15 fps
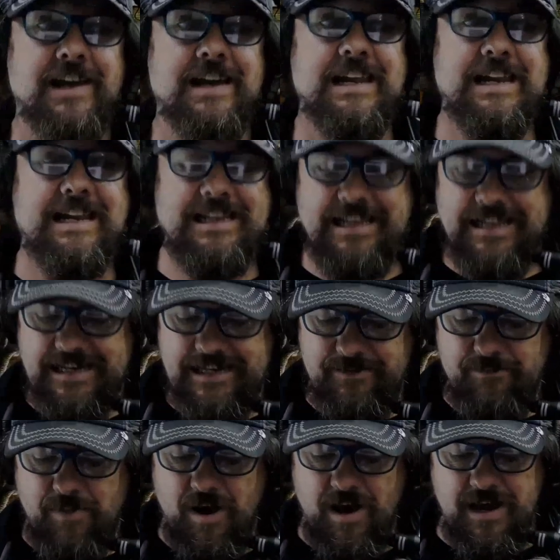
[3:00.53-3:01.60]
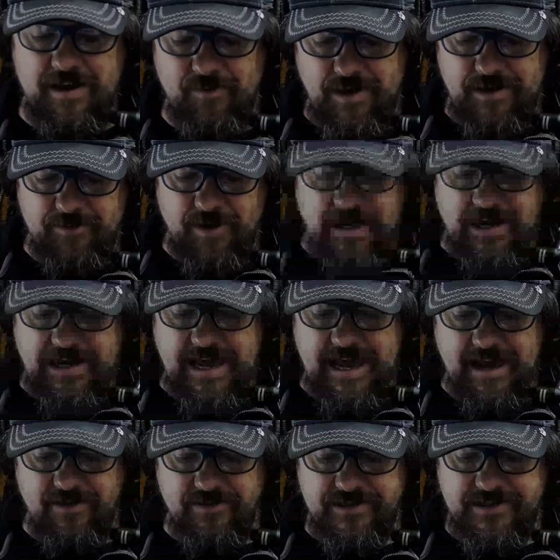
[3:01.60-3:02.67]
that my one of my
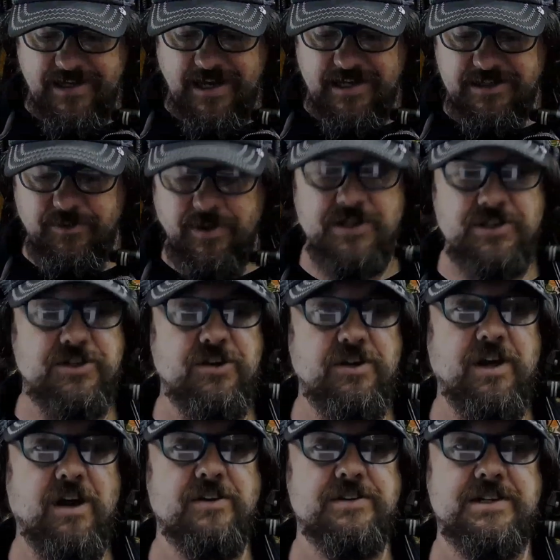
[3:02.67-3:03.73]
accounts, Castaway Studios,